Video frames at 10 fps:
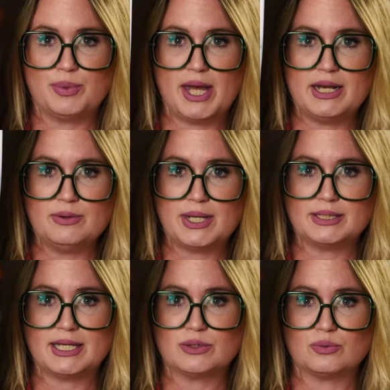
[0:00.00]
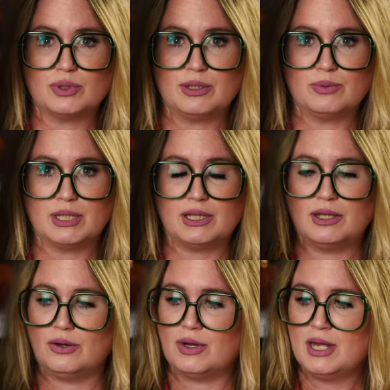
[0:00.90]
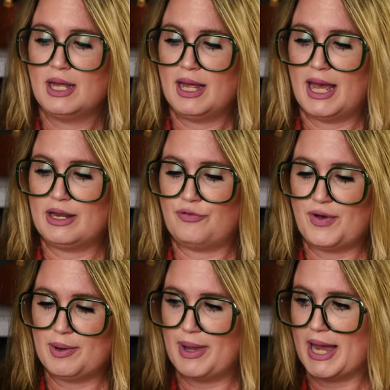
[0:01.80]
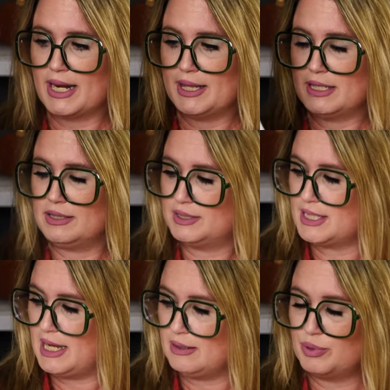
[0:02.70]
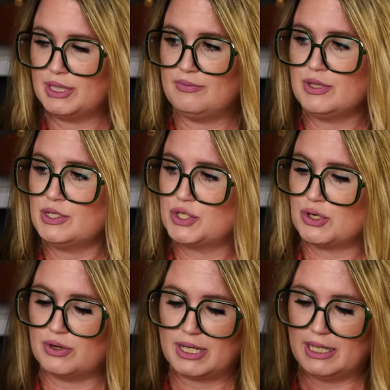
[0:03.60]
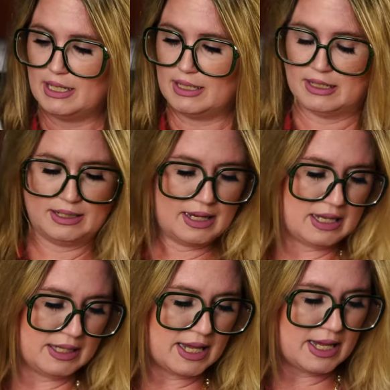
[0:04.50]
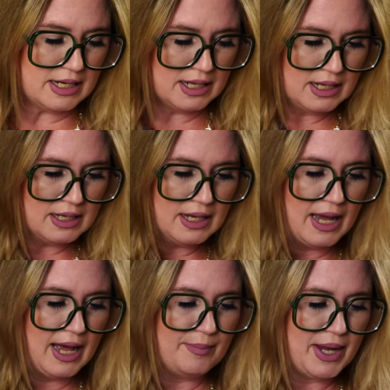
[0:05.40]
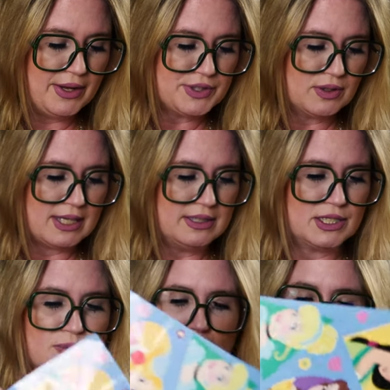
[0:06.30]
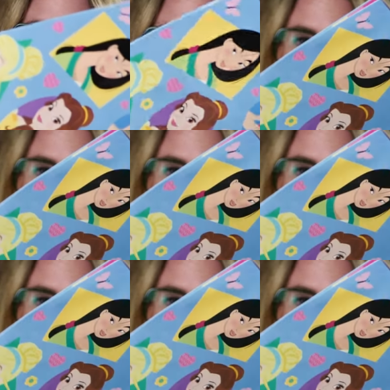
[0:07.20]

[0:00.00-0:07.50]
but anyways, that's really, really cute and a fun bag. And I like the saying, believe in the journey. And then um, I also got this one,